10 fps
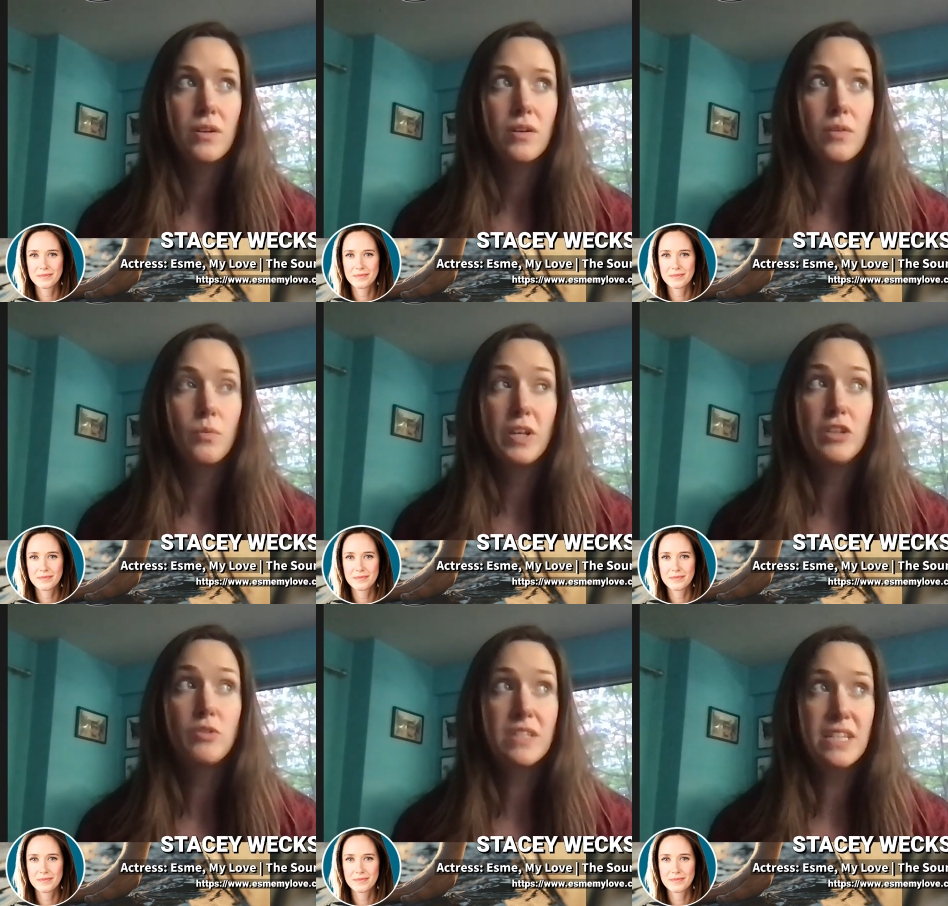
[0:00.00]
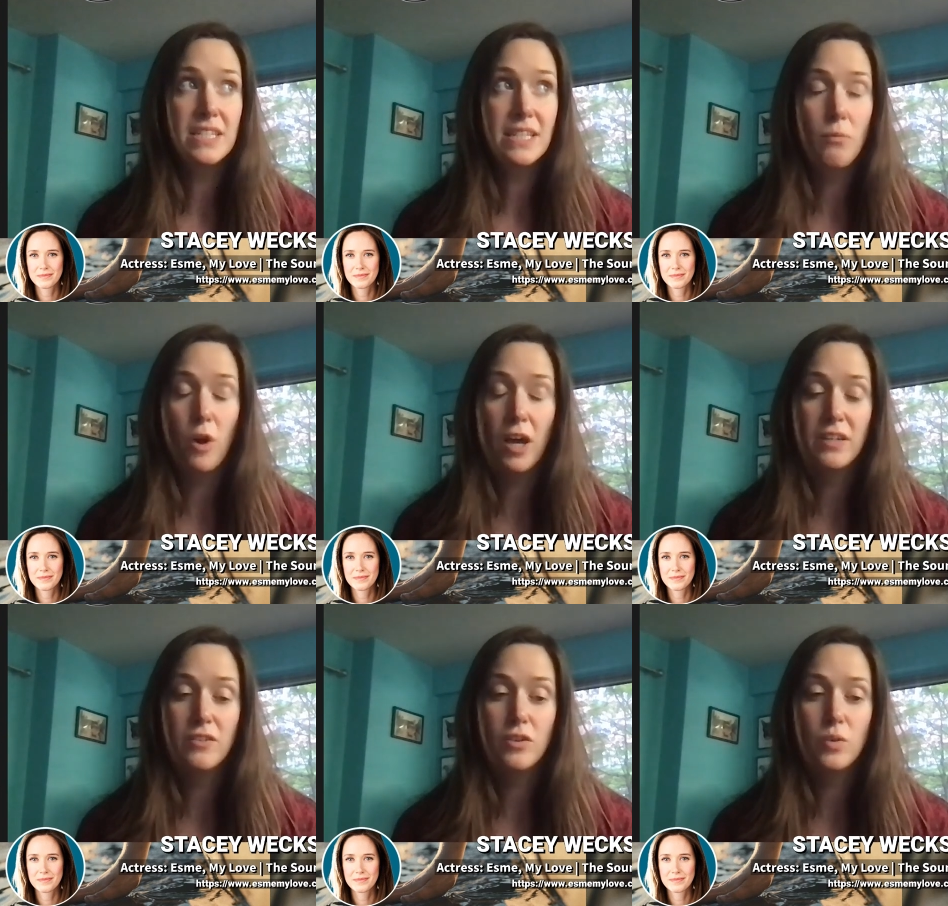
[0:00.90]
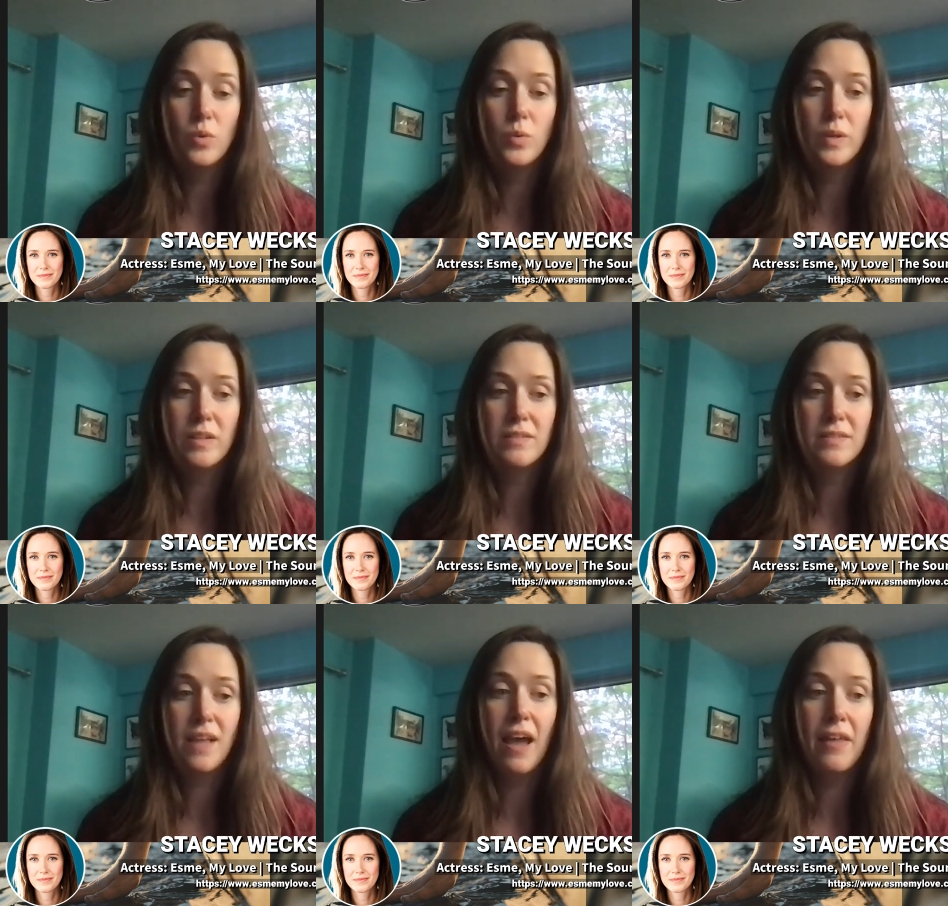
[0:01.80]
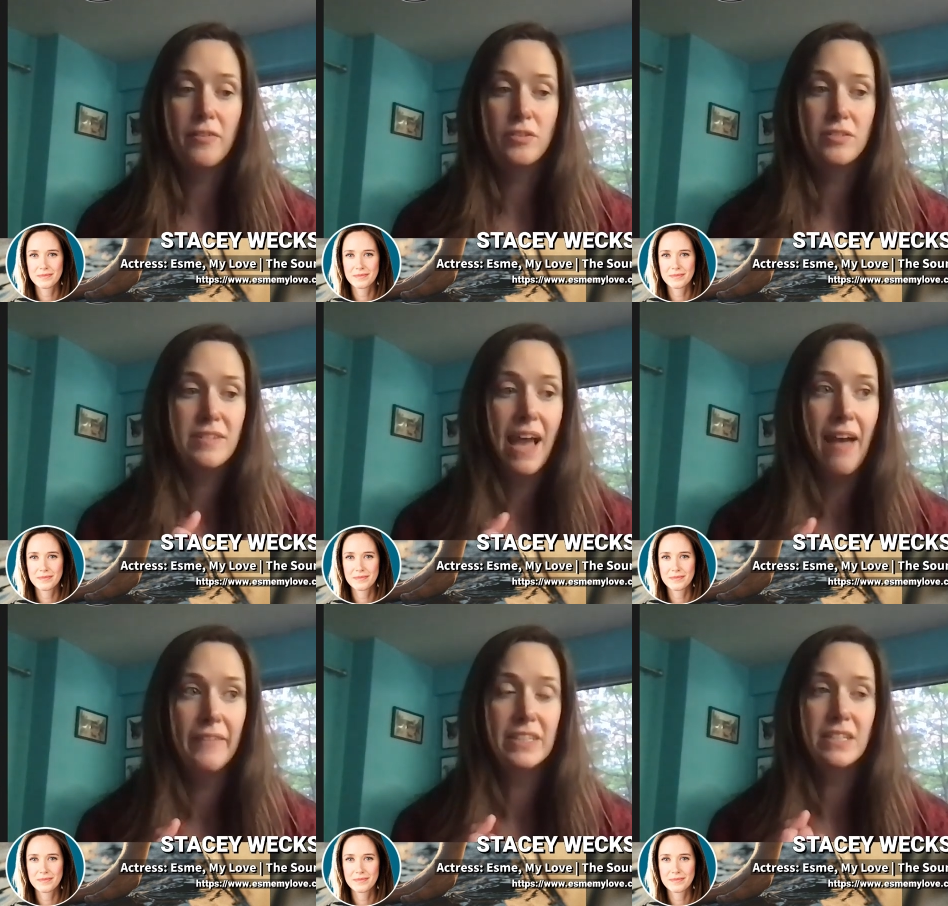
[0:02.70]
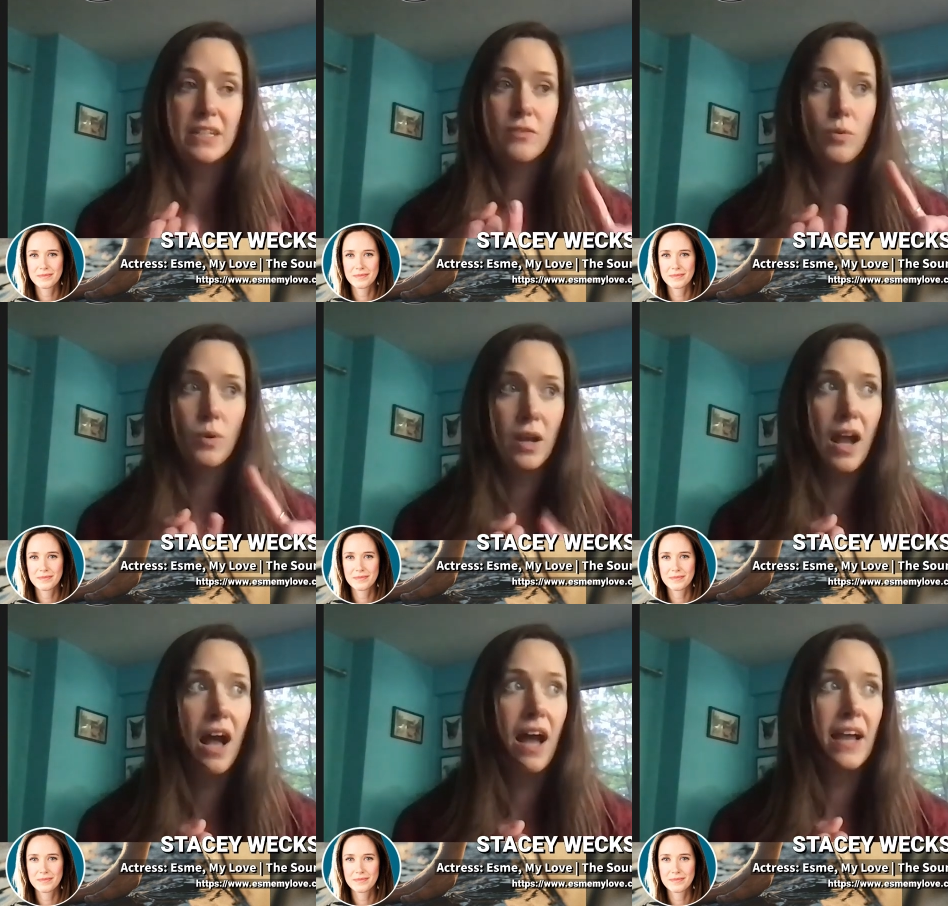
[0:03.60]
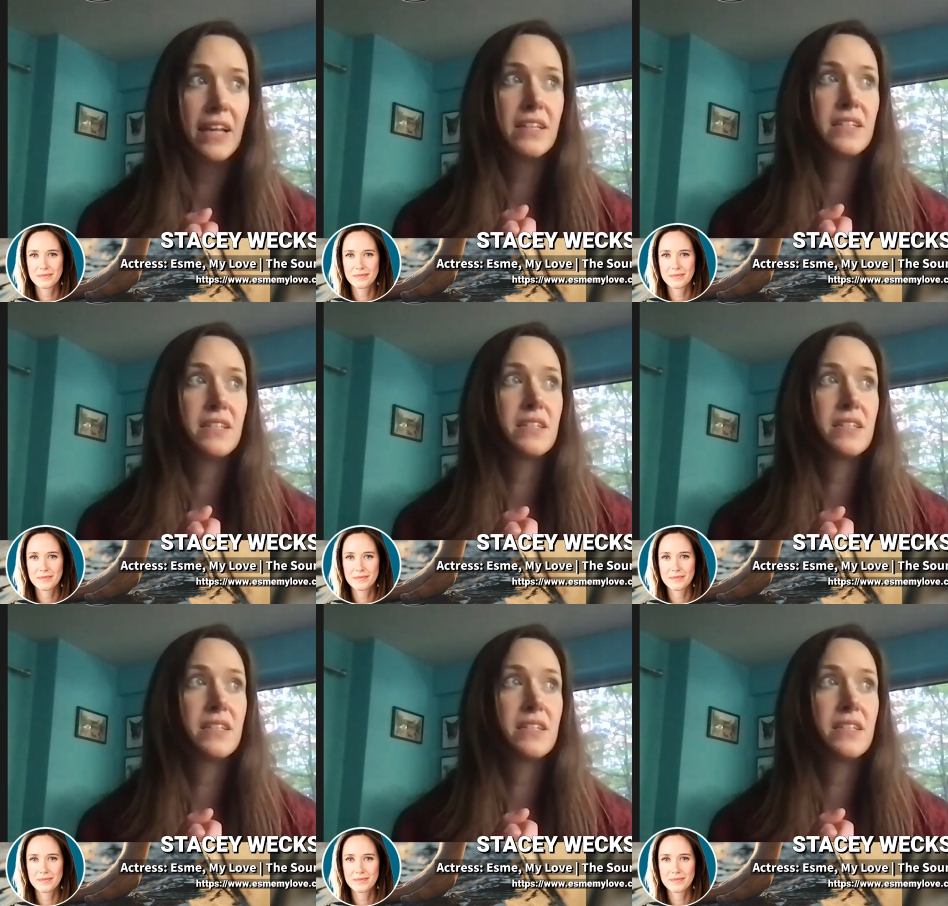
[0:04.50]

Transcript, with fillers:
Speaker 1: when you see someone who is either talented or kind